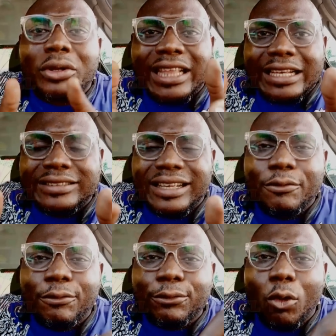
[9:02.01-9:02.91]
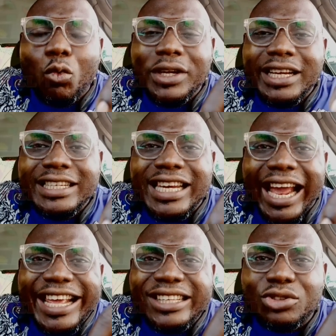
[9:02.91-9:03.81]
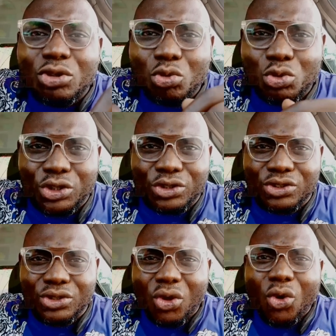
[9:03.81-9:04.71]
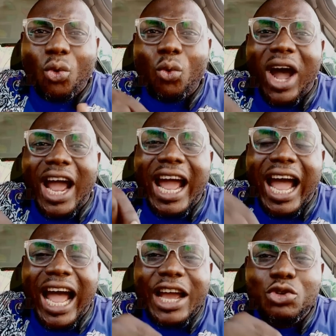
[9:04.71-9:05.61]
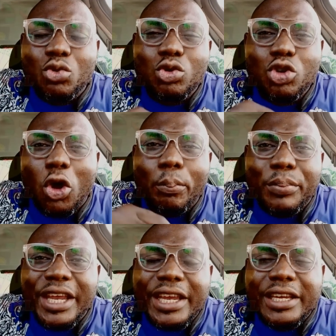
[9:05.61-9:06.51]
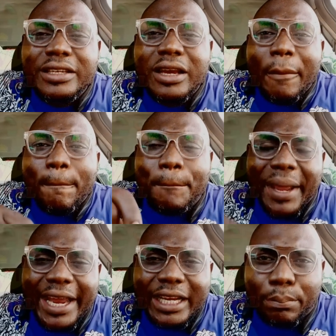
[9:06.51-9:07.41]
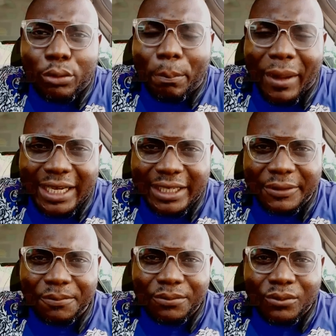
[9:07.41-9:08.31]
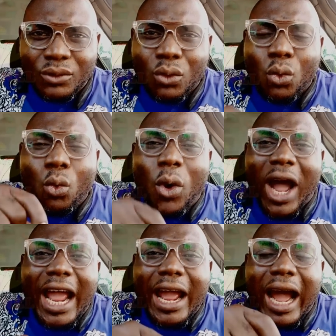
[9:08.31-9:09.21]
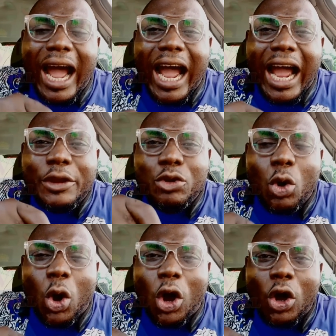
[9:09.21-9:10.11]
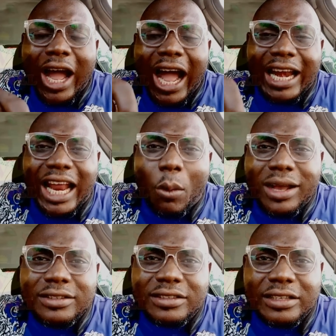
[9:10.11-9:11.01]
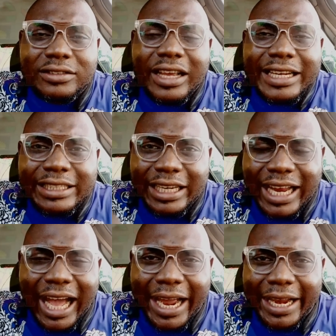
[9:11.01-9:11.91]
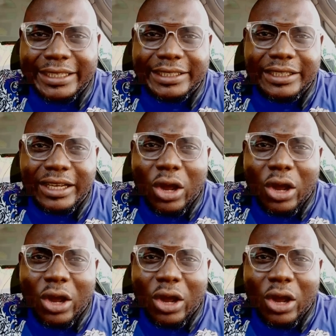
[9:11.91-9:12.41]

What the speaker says: protesting from within their institutions. Why are you not being paid properly? Why are your allowances denied?